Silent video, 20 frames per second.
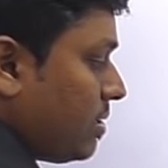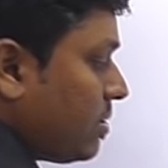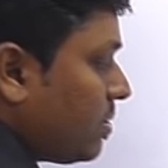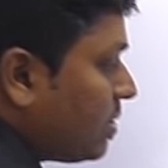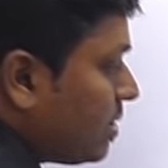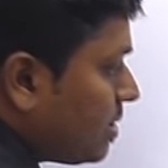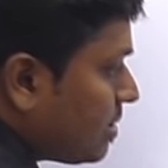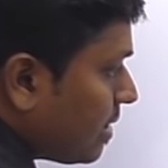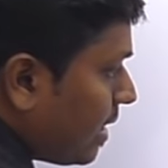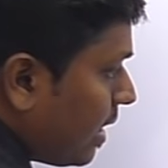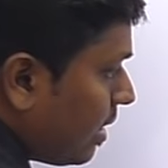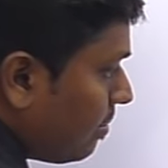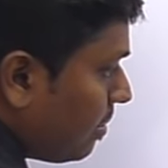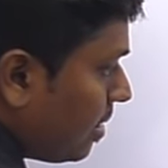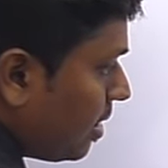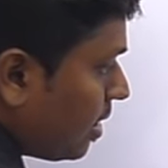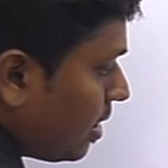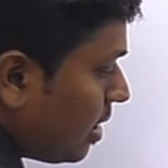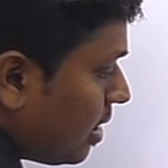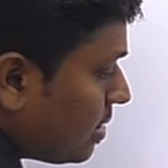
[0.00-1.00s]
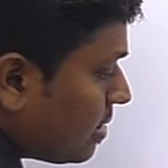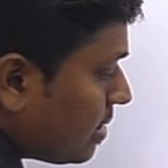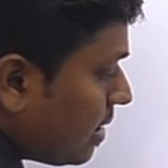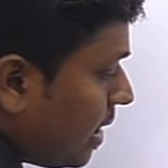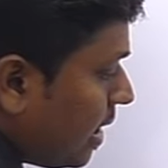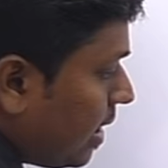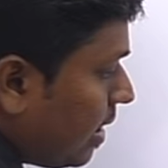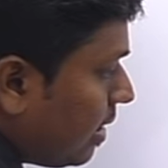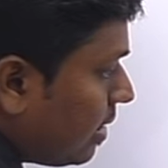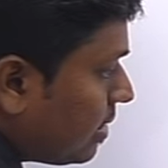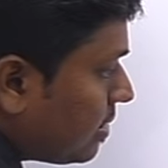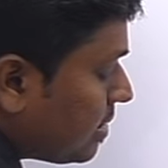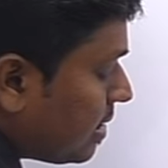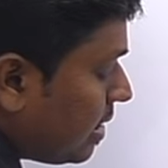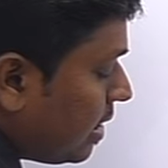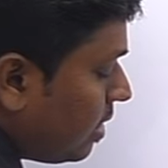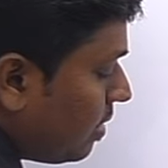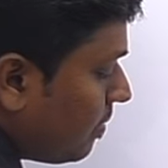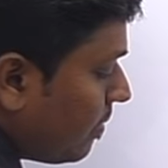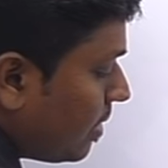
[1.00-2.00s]
So this can be written as A is
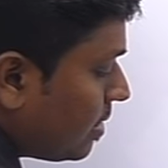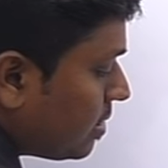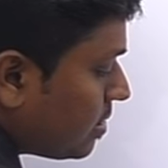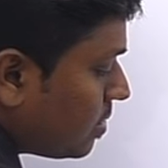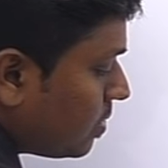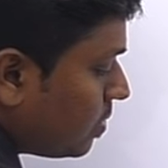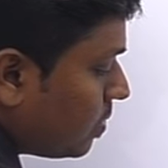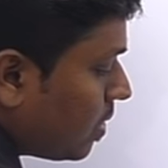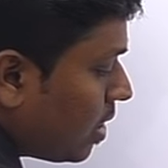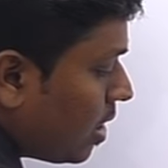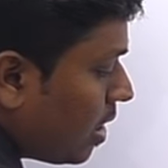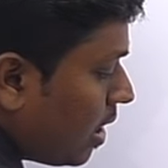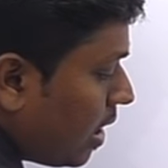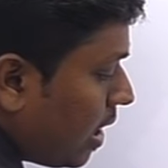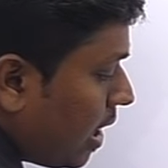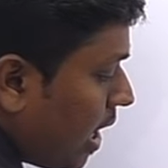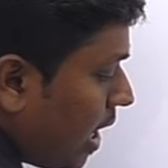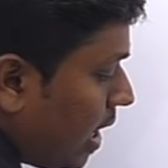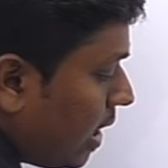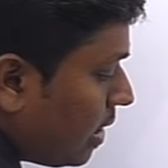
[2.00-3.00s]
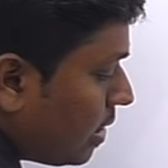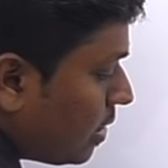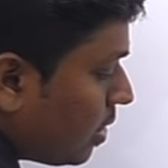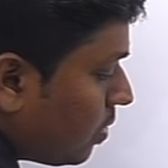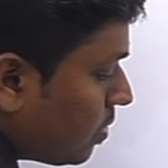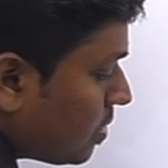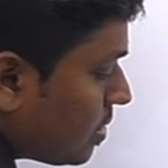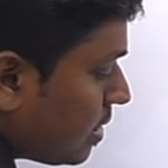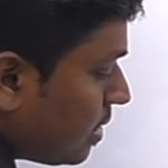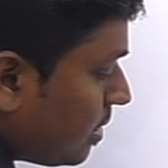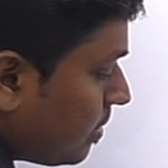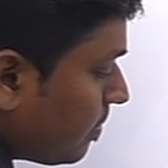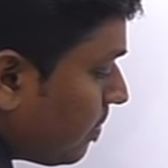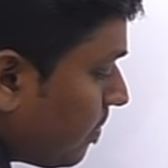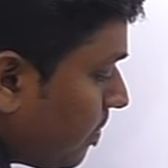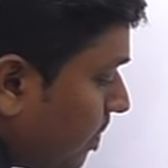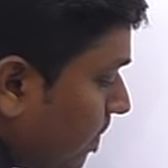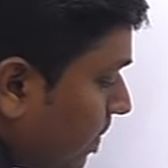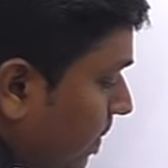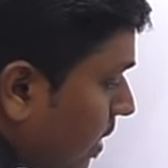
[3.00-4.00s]
equals to 8000.
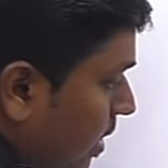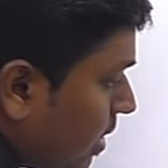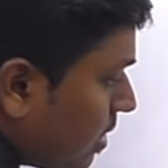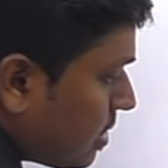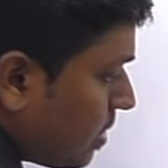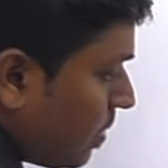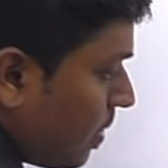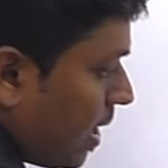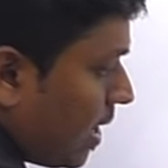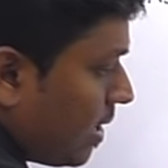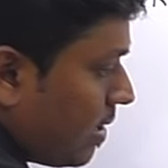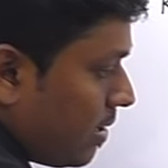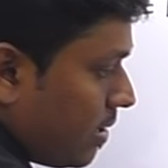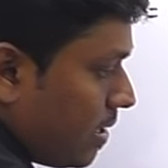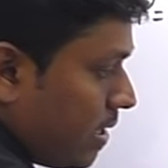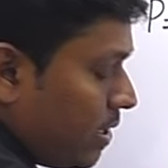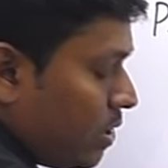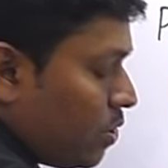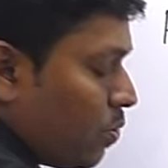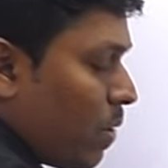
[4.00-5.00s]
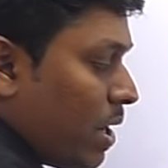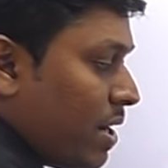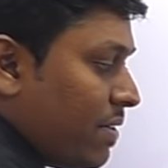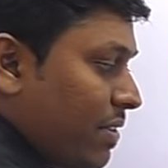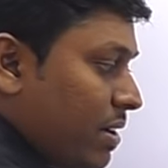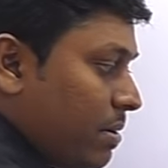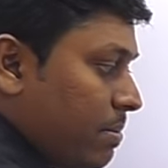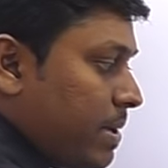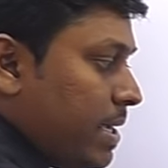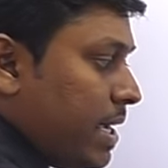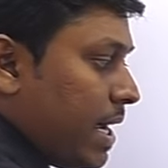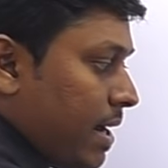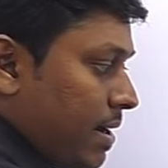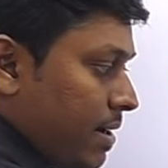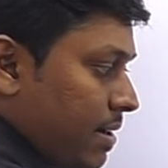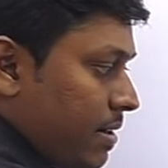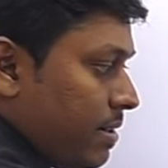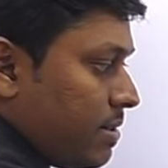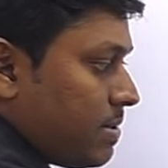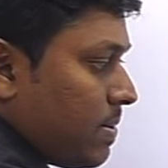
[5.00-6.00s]
So 100 into 1 will be
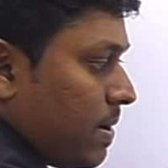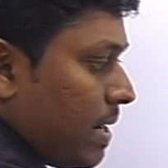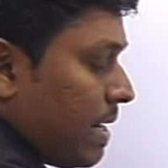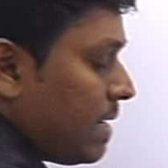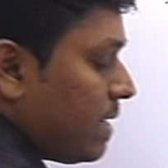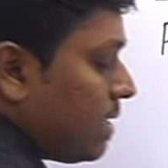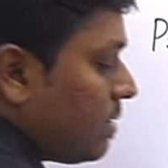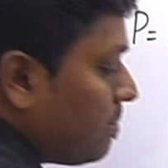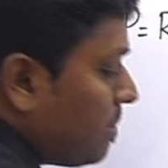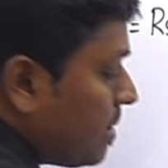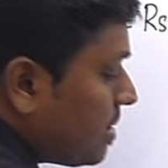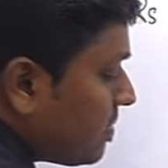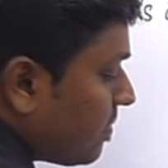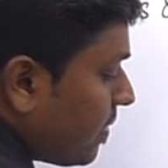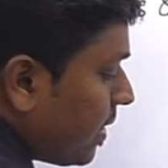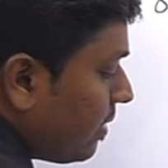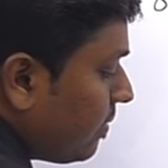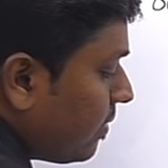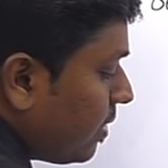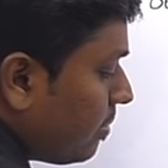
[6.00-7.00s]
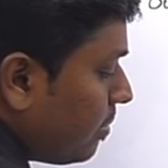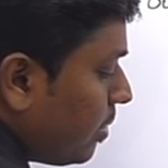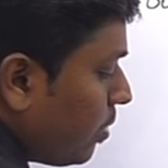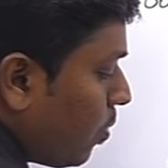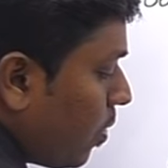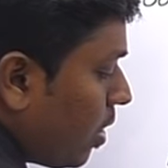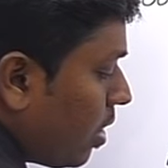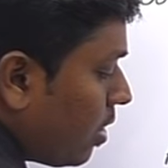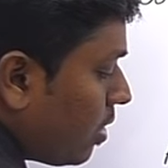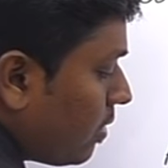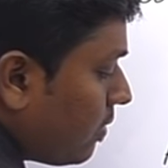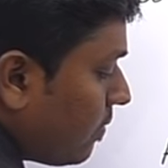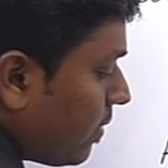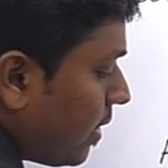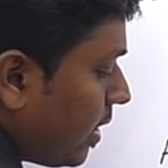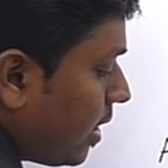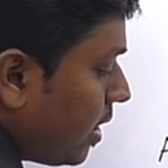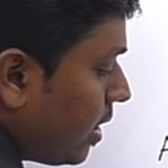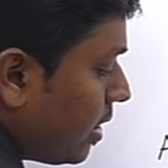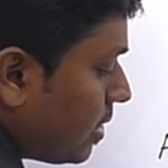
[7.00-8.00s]
100. So 100 plus 5 will be
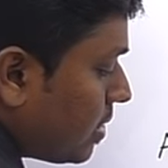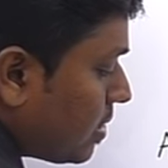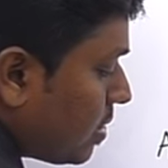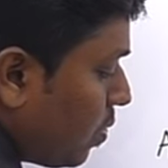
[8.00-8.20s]
105.